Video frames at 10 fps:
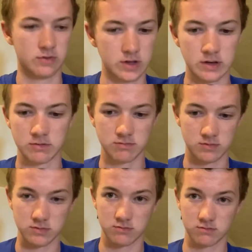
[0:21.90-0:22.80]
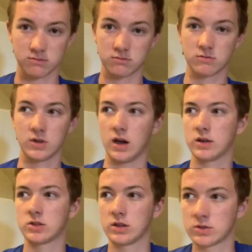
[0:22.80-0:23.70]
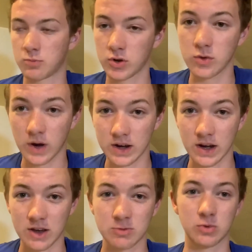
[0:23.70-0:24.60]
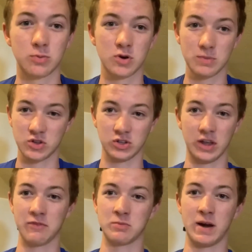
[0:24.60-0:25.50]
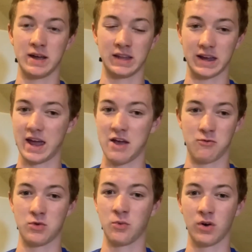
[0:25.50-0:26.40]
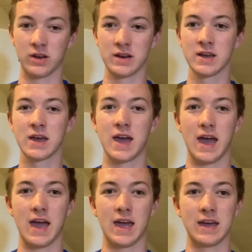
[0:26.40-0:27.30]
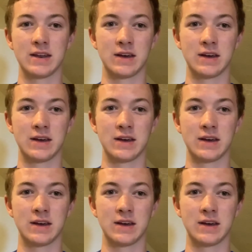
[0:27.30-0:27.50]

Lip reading: And yeah, it's pretty recognizable, pretty much loved by like everyone, and